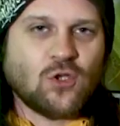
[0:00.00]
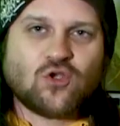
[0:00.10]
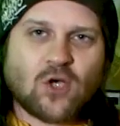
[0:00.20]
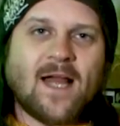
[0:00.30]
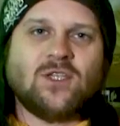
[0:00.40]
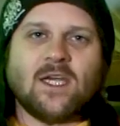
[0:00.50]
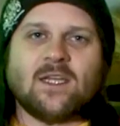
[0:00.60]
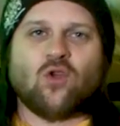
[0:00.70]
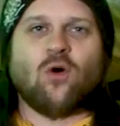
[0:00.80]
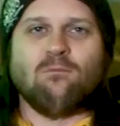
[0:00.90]
The
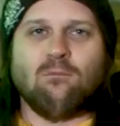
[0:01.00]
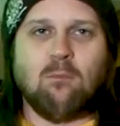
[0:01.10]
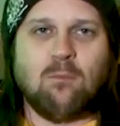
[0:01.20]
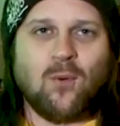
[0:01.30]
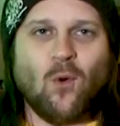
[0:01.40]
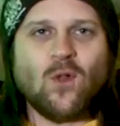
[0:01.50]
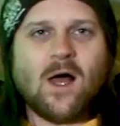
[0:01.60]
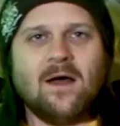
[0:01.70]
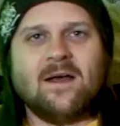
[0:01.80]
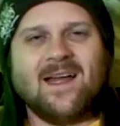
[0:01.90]
Tragic
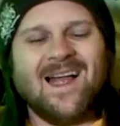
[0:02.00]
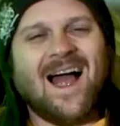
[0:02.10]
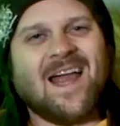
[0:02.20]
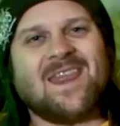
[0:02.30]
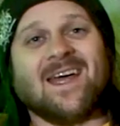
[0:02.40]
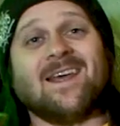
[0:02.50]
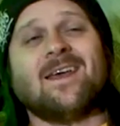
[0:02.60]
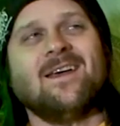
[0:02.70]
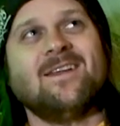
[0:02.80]
Tombola, I think.